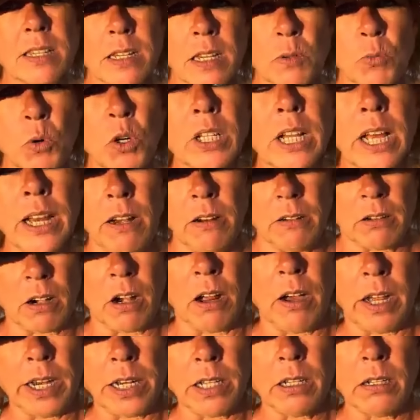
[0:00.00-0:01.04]
see what they look
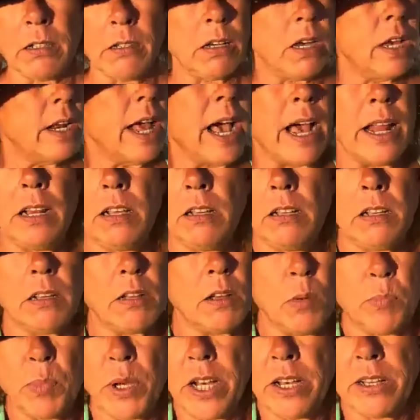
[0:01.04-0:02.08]
like.
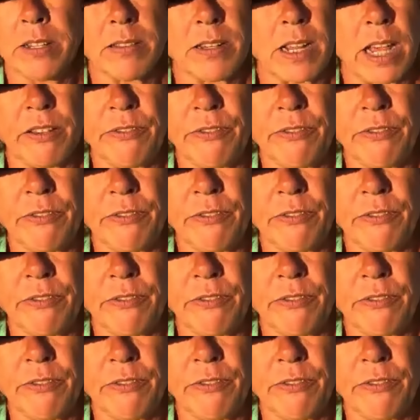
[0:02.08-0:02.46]
A birthday